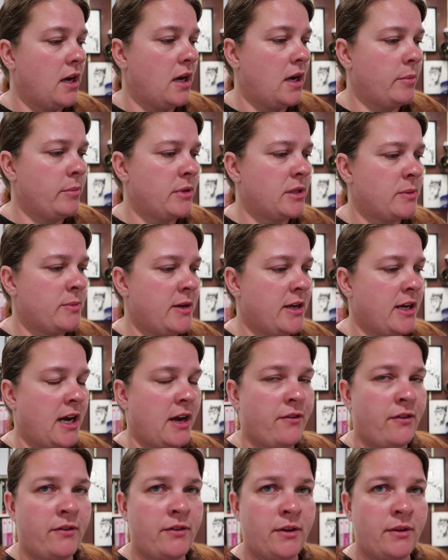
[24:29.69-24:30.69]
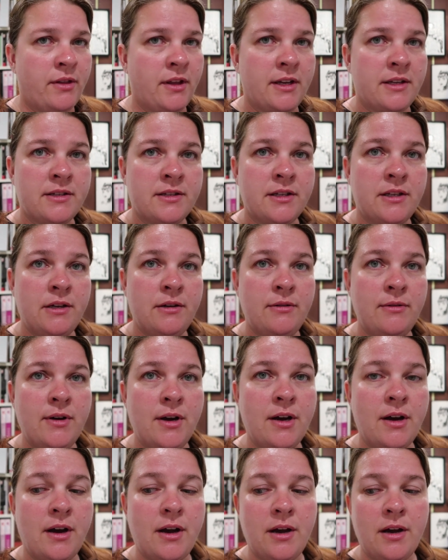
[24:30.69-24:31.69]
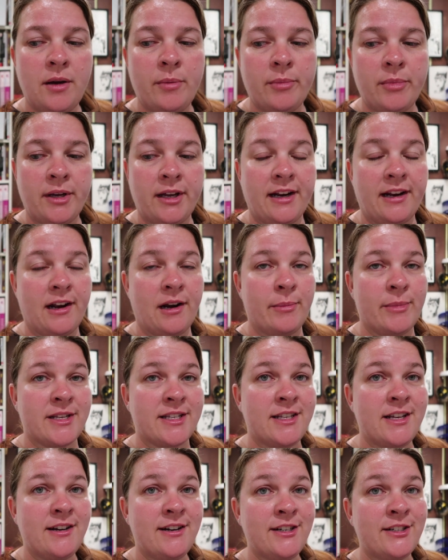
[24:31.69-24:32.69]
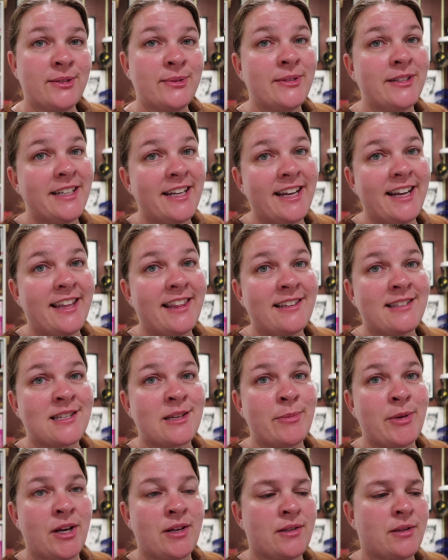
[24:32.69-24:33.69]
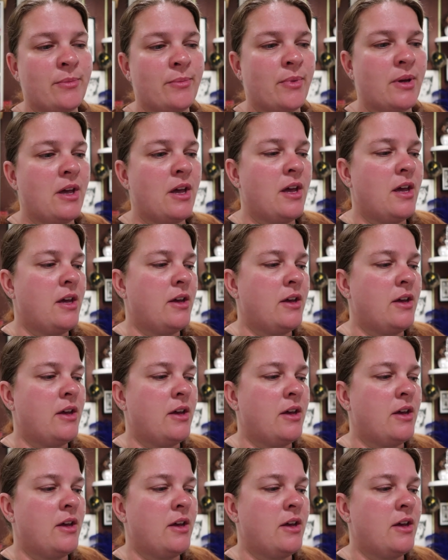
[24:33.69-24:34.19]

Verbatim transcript: Um, this week I have a few things to do. Um, I'm getting a massage one day, that's gonna be awesome.